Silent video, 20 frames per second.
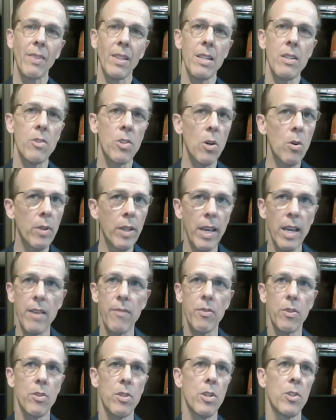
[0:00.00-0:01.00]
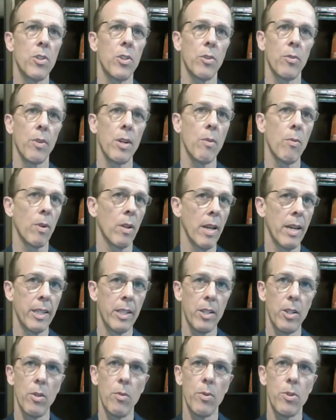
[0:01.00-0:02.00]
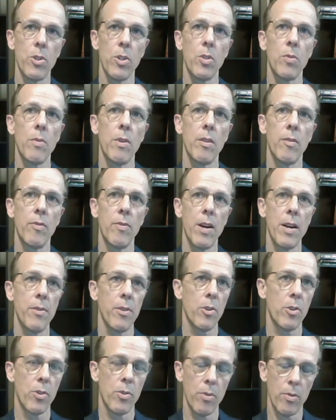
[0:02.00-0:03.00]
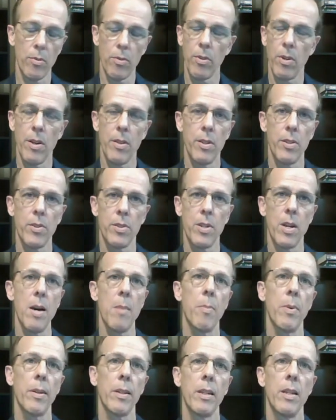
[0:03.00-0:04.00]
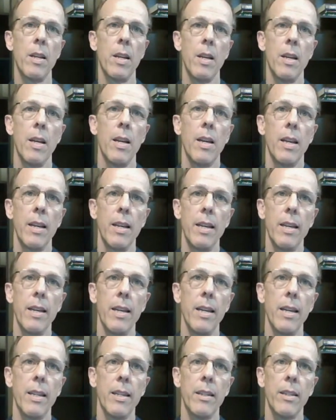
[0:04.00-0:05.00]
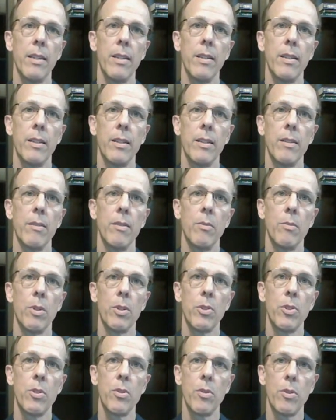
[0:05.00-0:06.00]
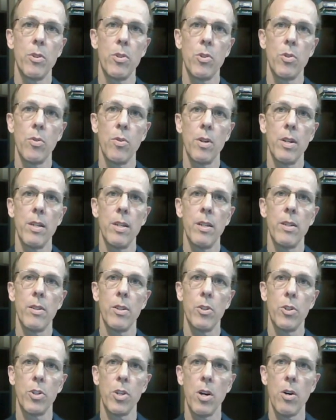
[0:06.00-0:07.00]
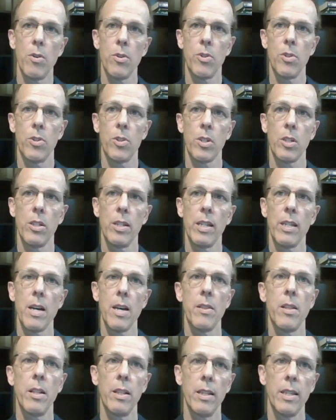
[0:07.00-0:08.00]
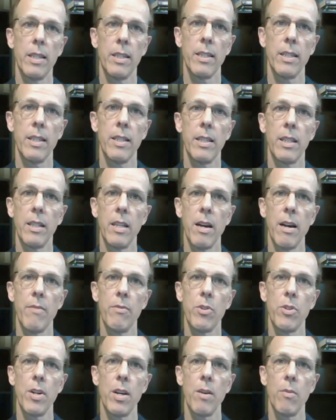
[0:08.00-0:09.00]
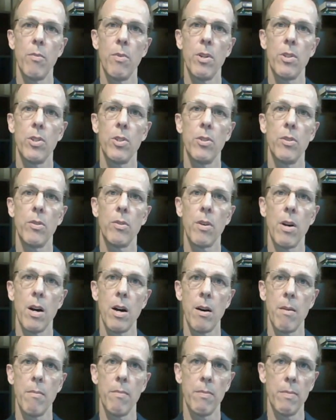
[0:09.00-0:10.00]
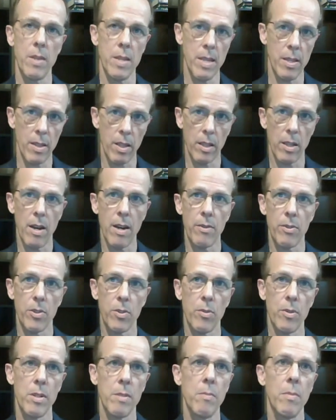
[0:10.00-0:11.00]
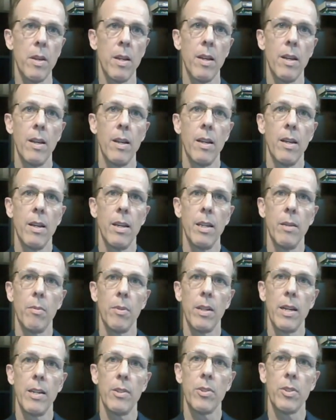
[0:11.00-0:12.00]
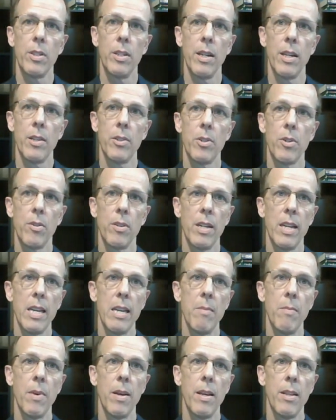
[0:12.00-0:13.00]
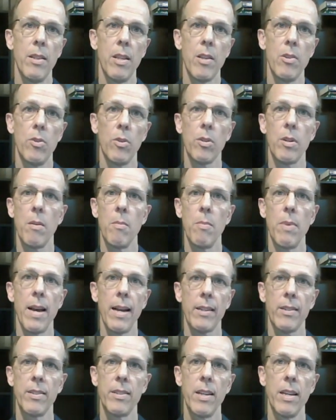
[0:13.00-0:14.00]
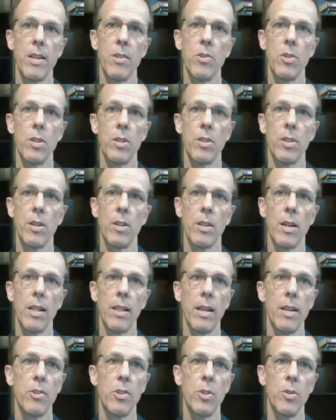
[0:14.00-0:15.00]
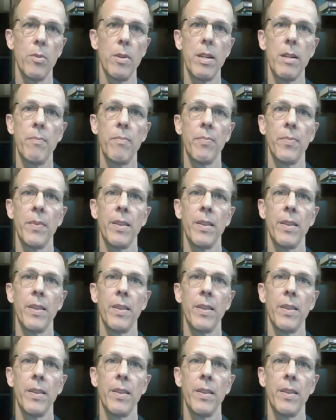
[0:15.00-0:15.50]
It's okay if you disagree. We're like you. We just want to find the truth on this topic. And what you do to join the show is just click on the link in the live chat. Once you're in the live stream, it will ask you to enter your name, and then you'll come backstage until I let you in.